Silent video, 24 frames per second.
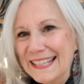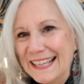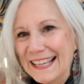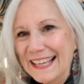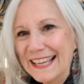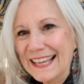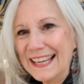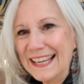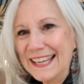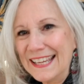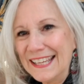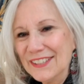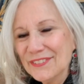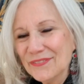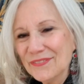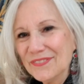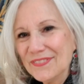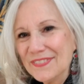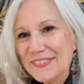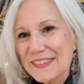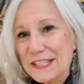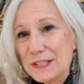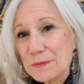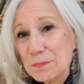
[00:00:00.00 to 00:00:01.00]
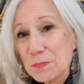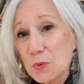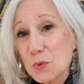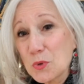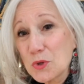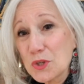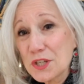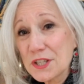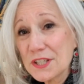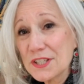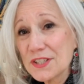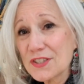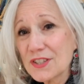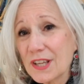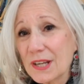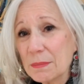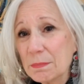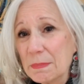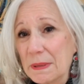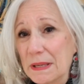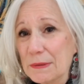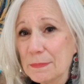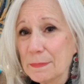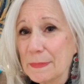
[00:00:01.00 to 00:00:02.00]
Hi, this portion is going
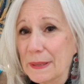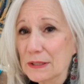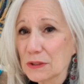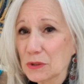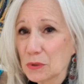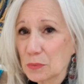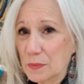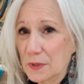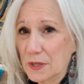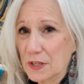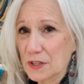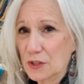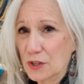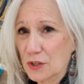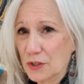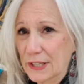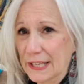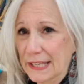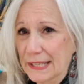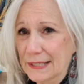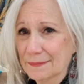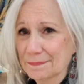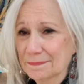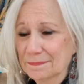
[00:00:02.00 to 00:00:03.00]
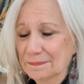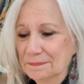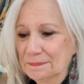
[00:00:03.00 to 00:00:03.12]
to be about the rug hooking.